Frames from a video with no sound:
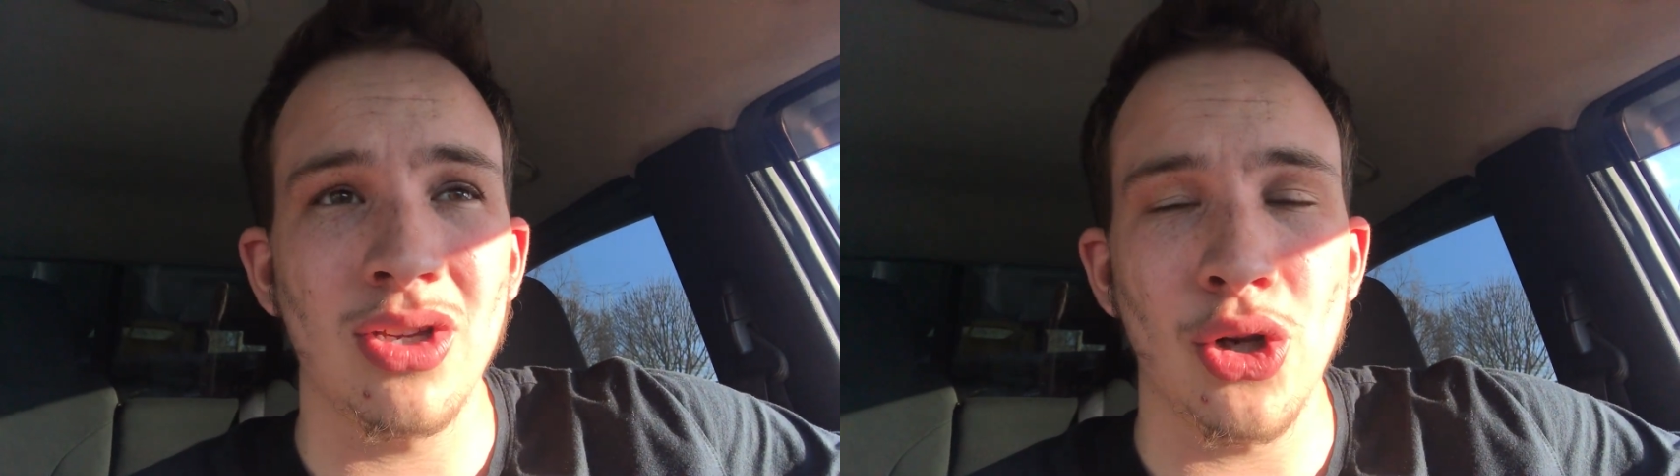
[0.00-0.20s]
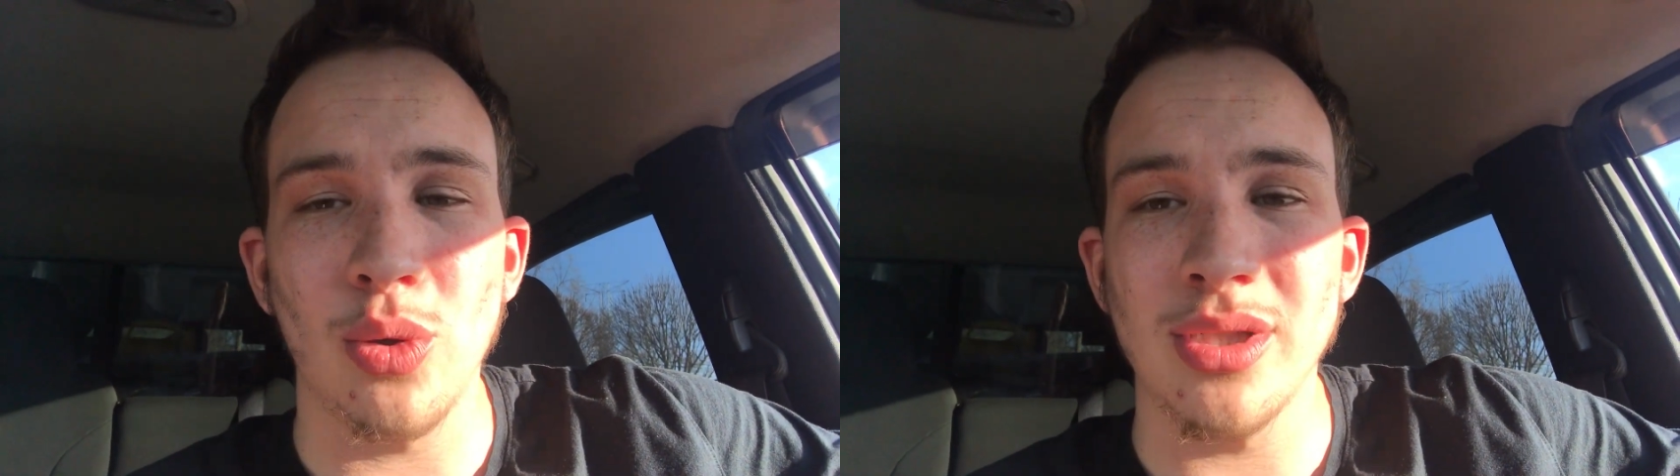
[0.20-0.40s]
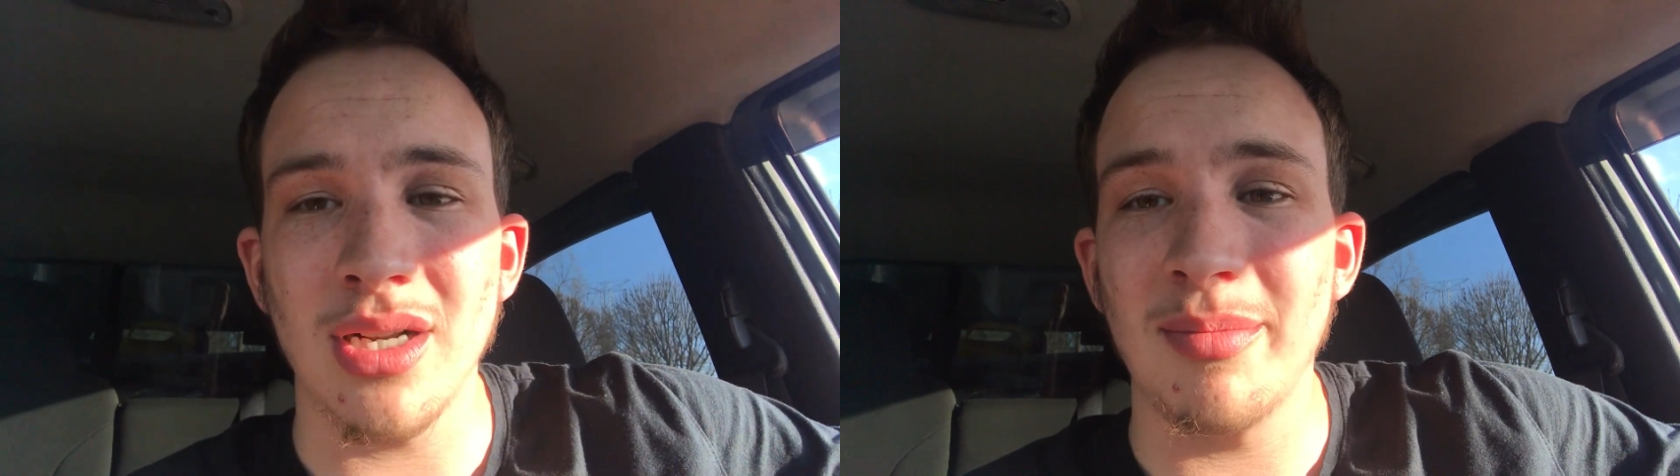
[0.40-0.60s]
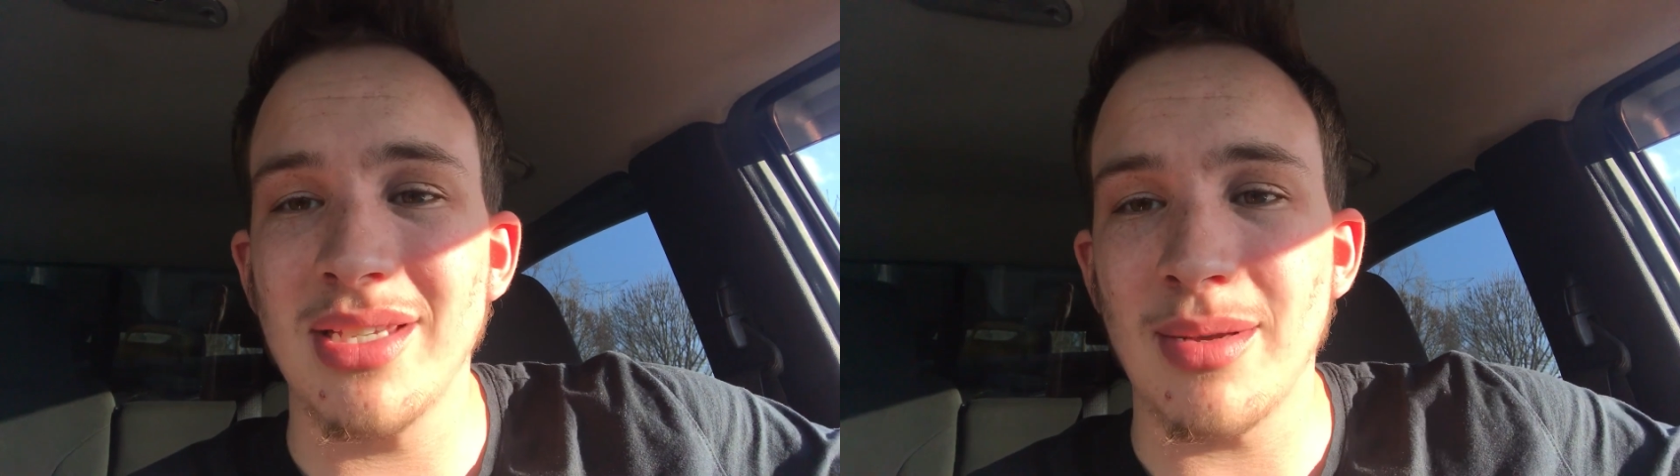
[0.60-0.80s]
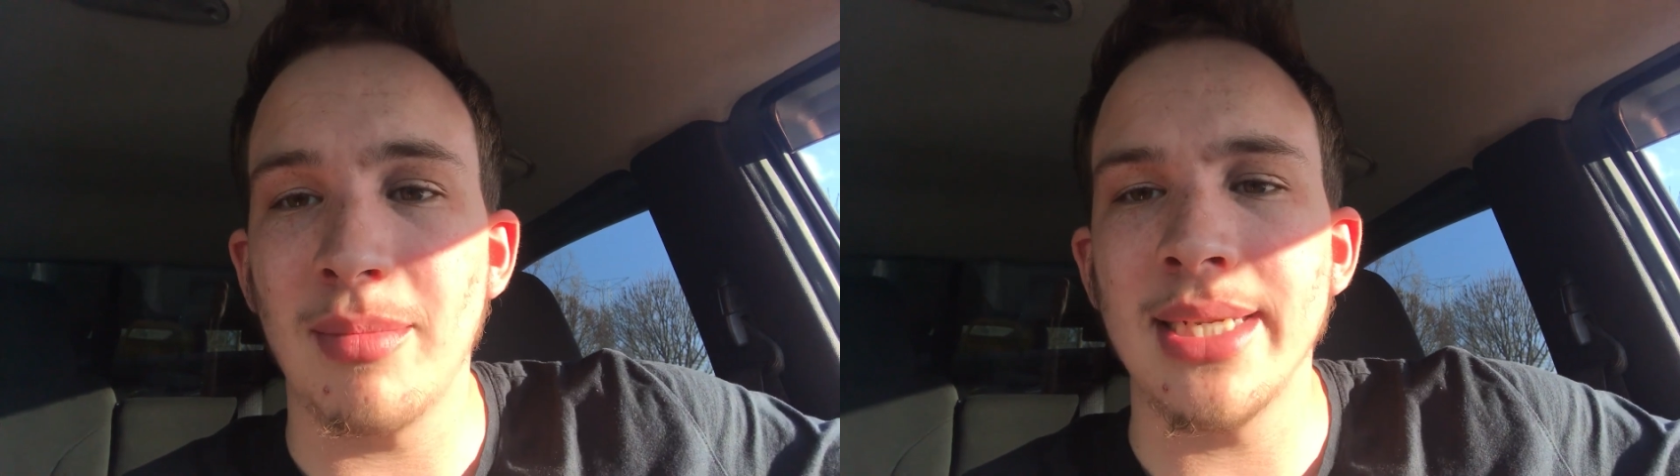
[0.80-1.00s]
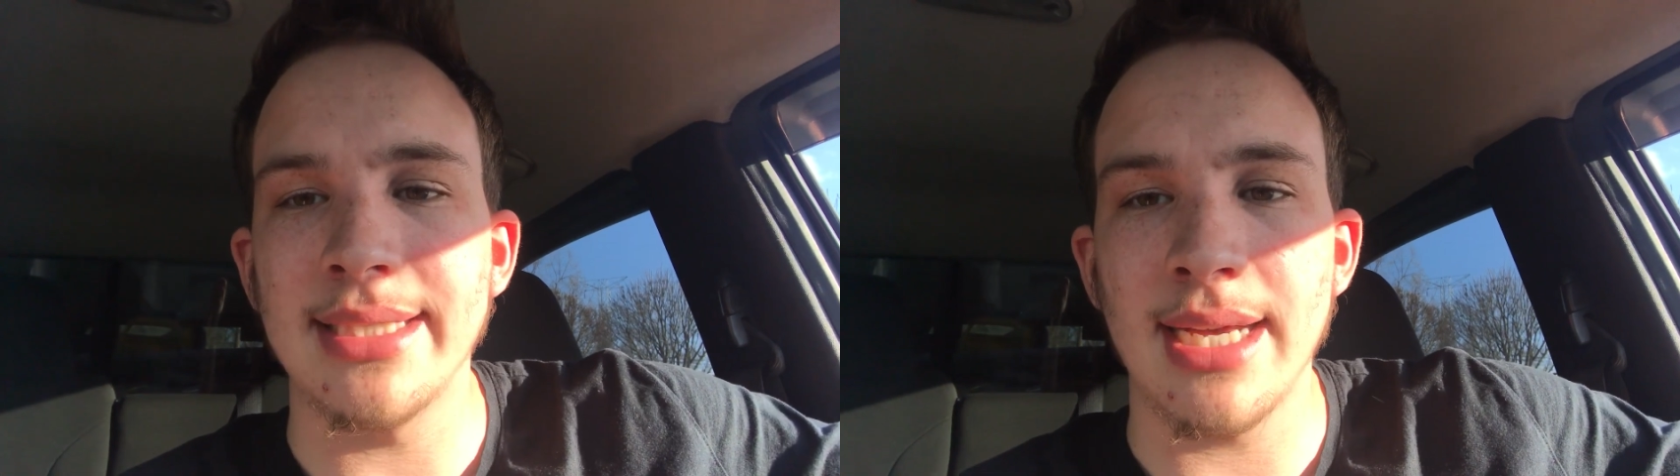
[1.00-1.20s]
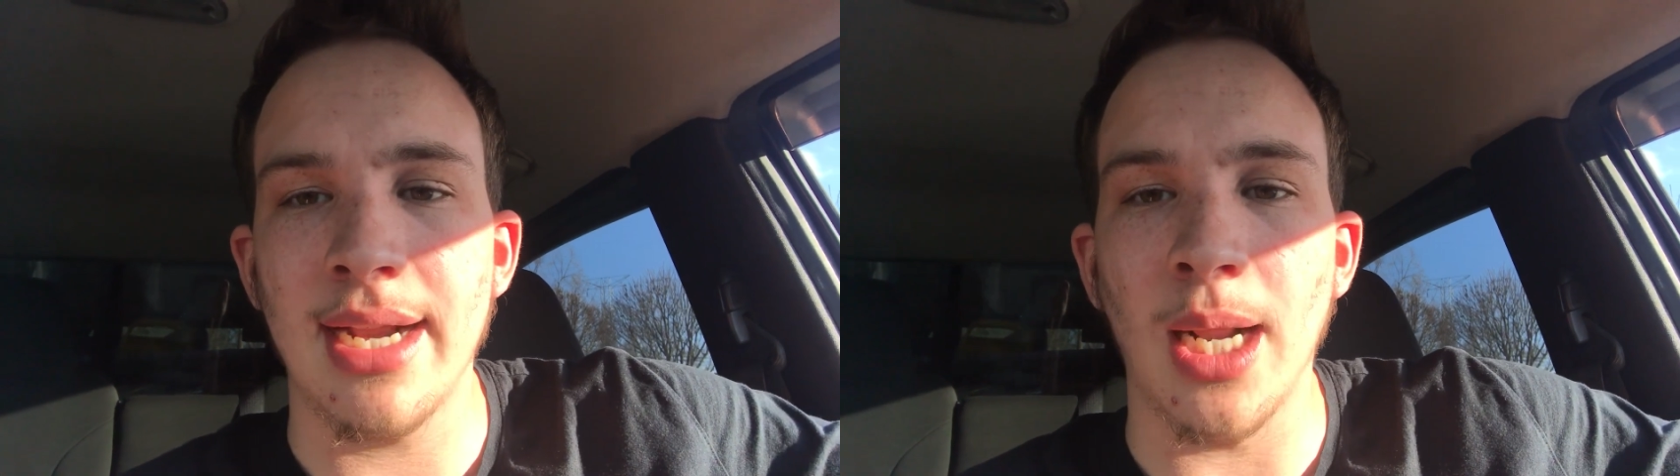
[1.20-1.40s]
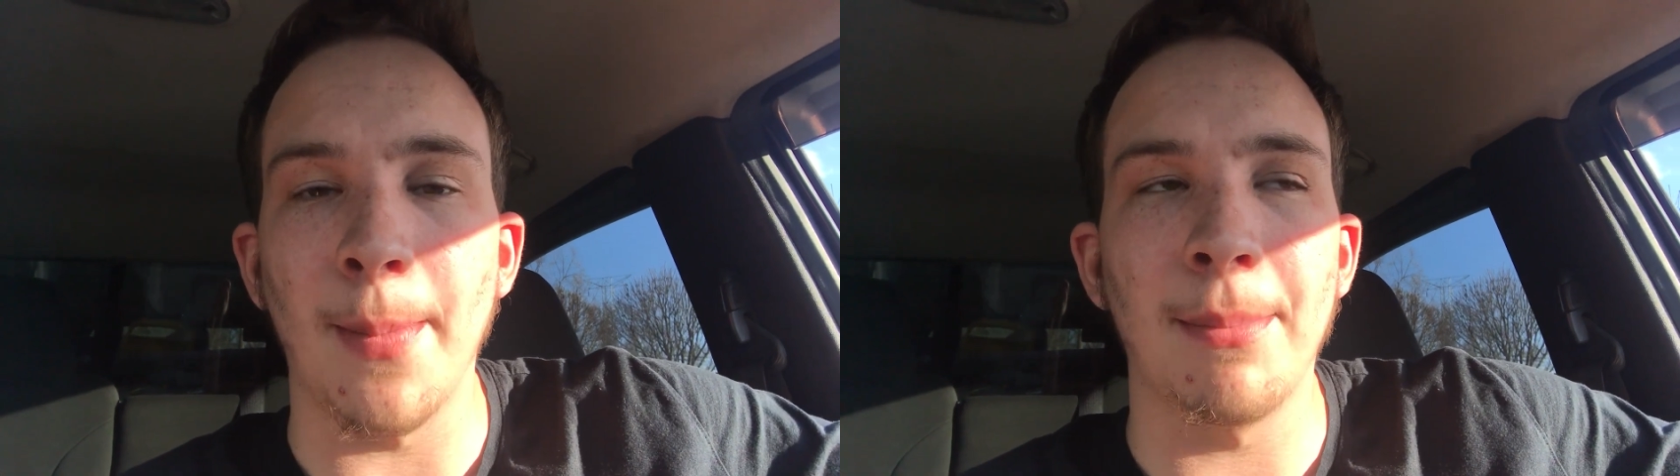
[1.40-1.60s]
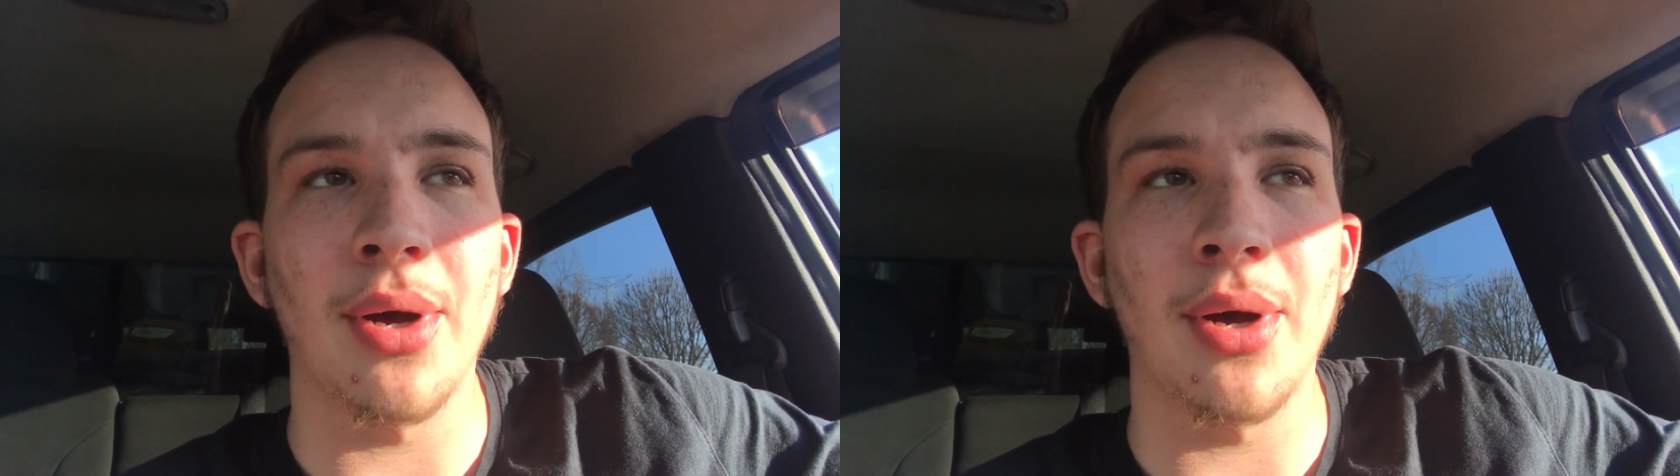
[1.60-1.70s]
you know, it's going to be some money tied up,